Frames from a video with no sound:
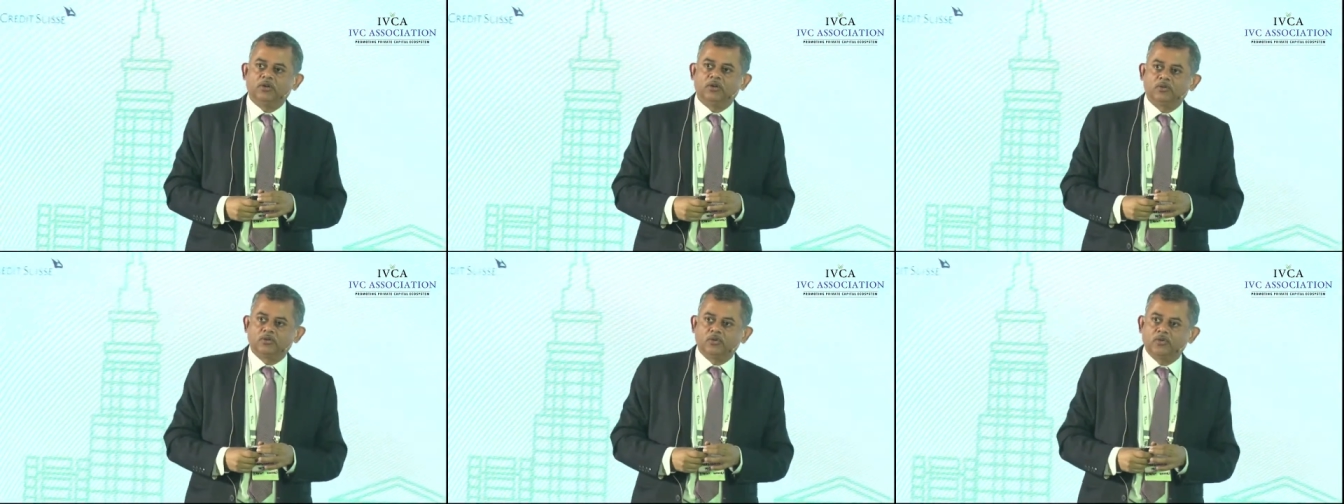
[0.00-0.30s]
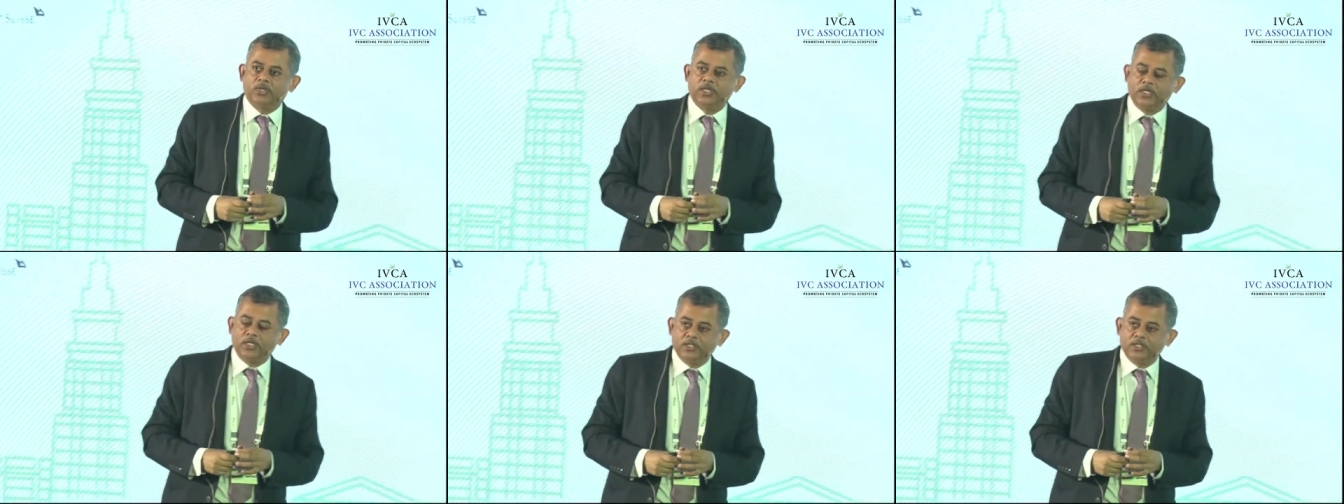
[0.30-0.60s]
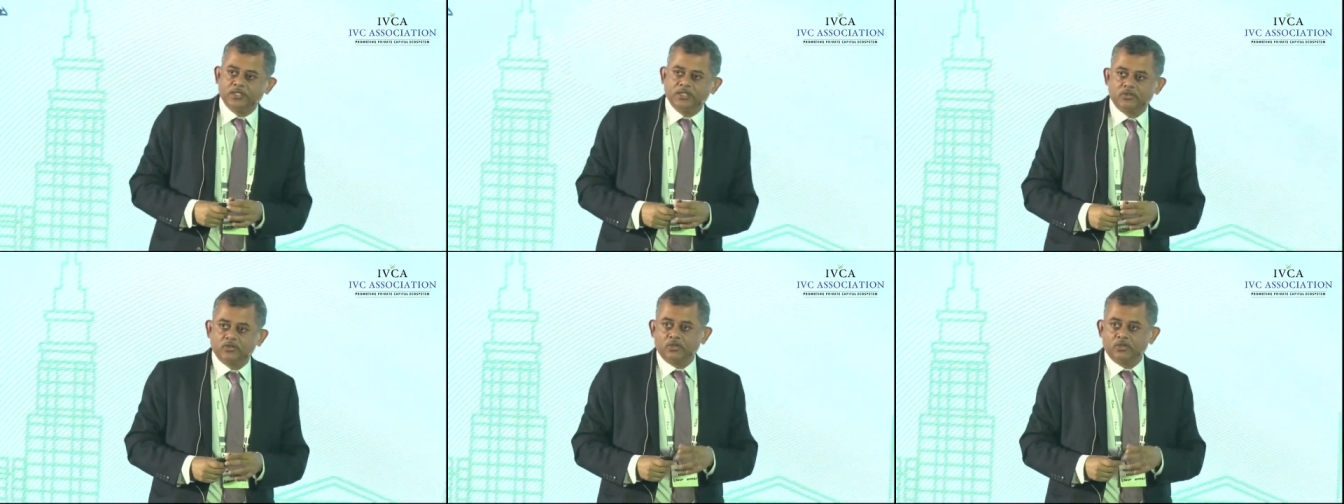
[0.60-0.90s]
looked
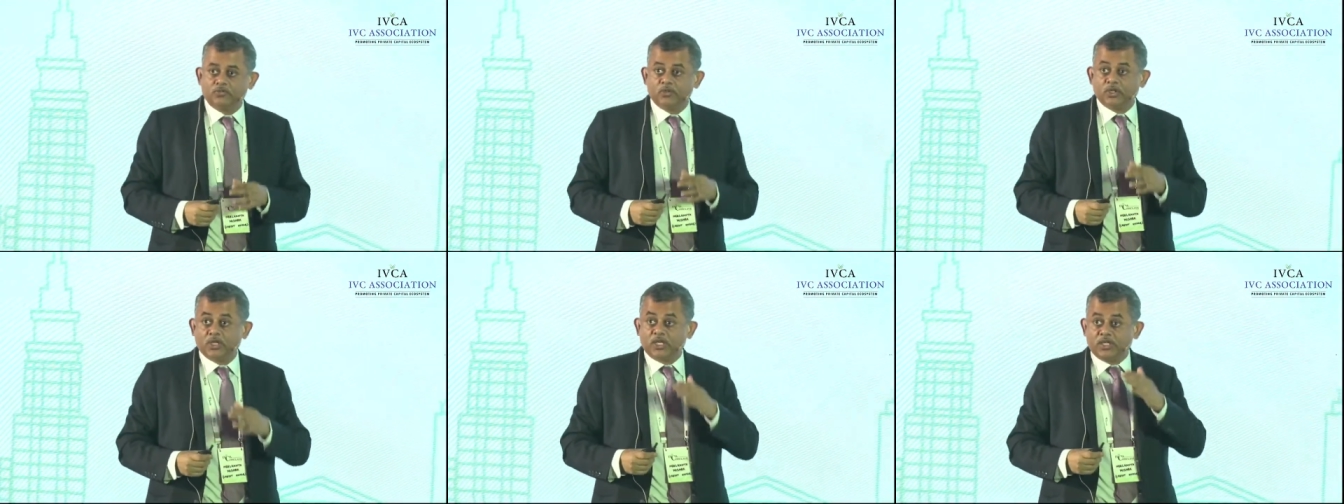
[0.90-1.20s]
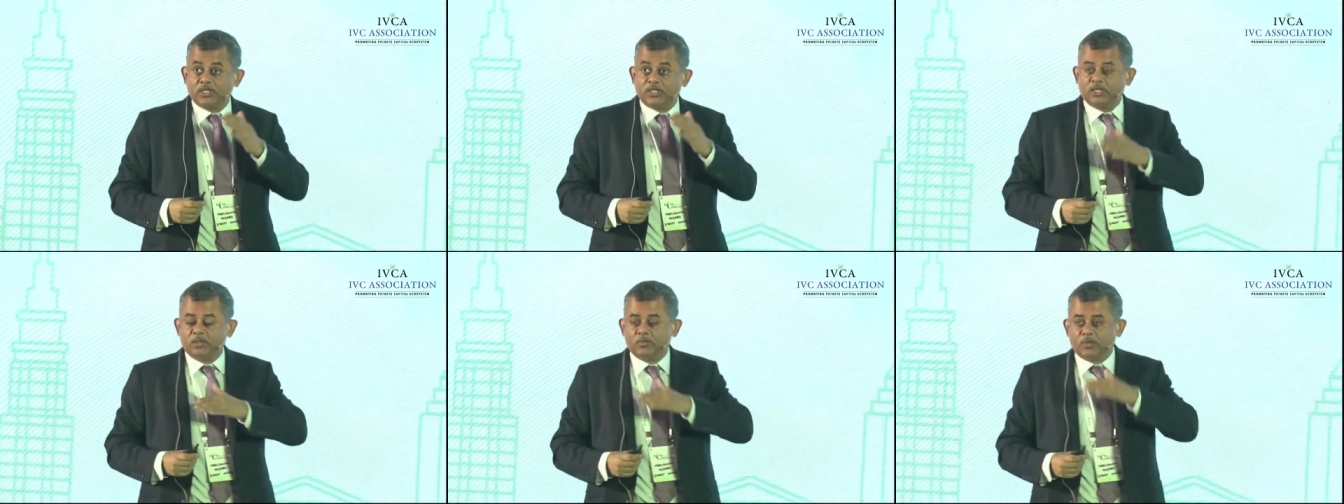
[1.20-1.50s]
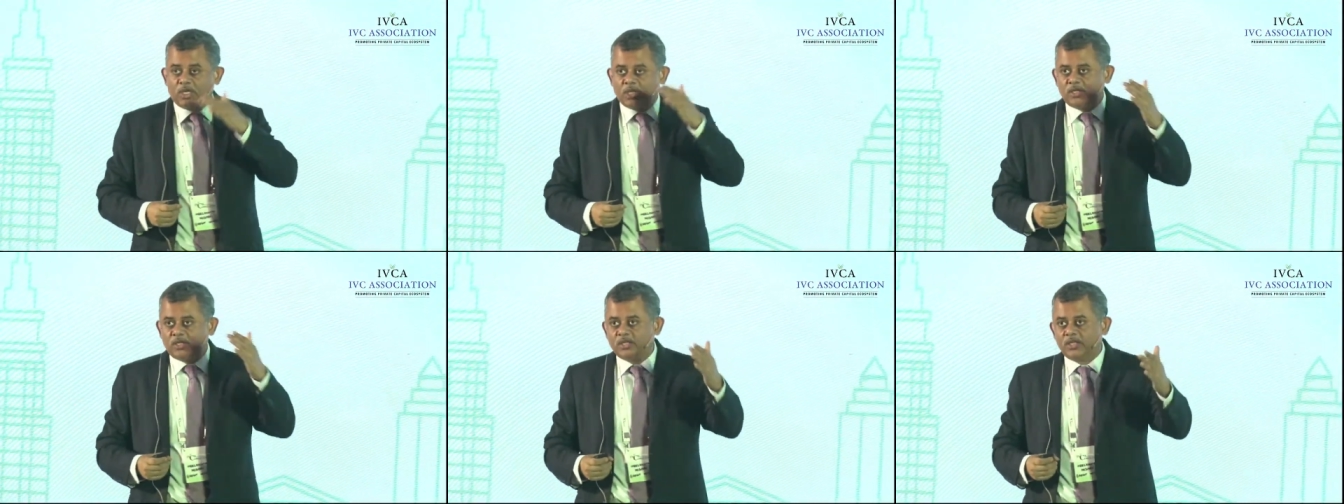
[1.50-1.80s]
at total energy demand.
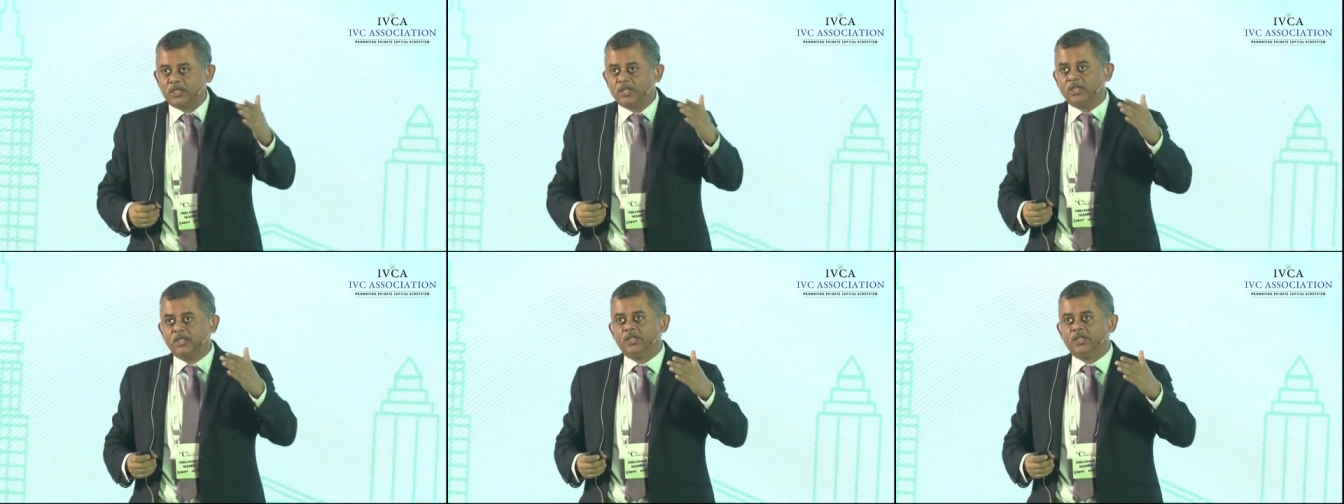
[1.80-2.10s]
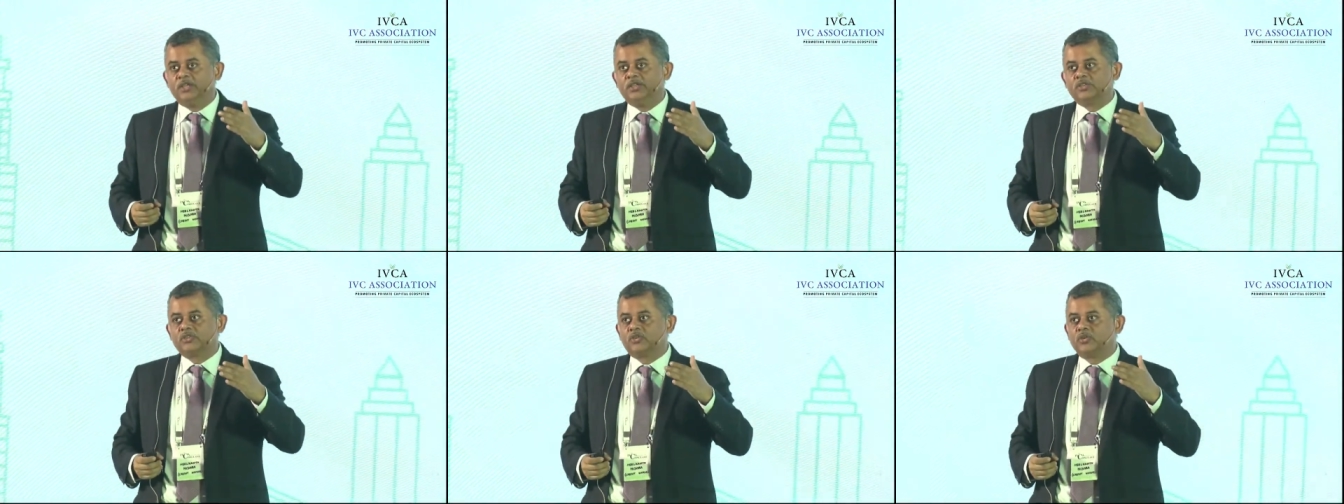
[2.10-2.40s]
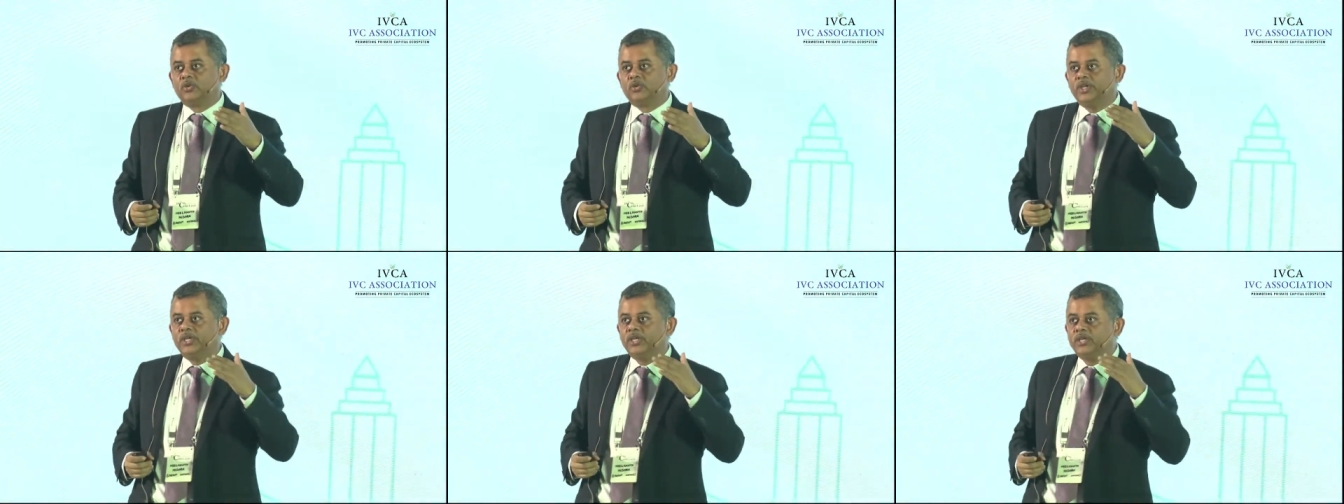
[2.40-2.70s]
You can't grow
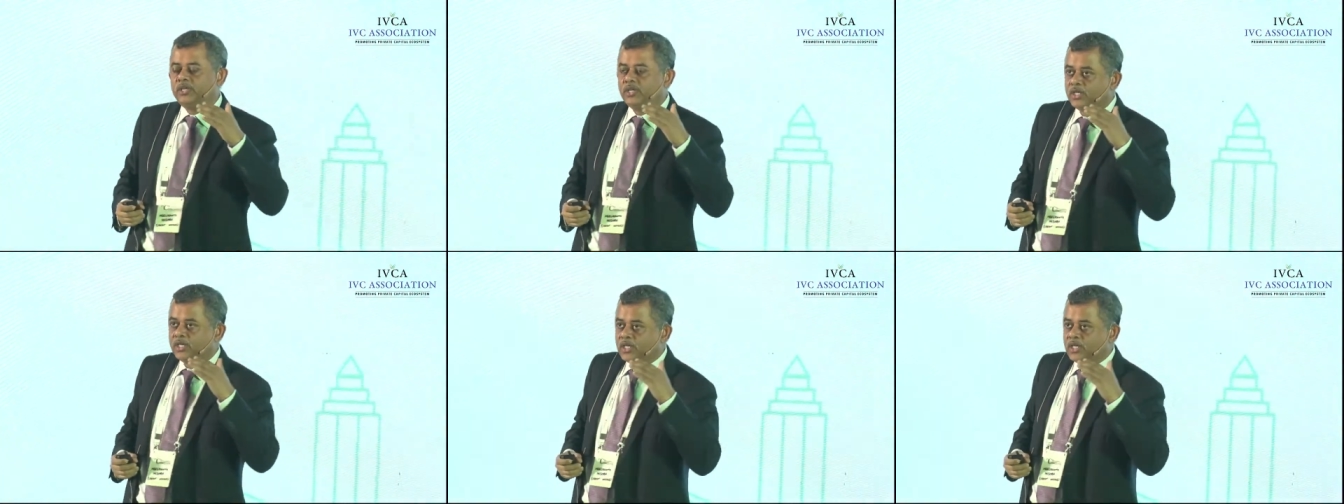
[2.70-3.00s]
GDP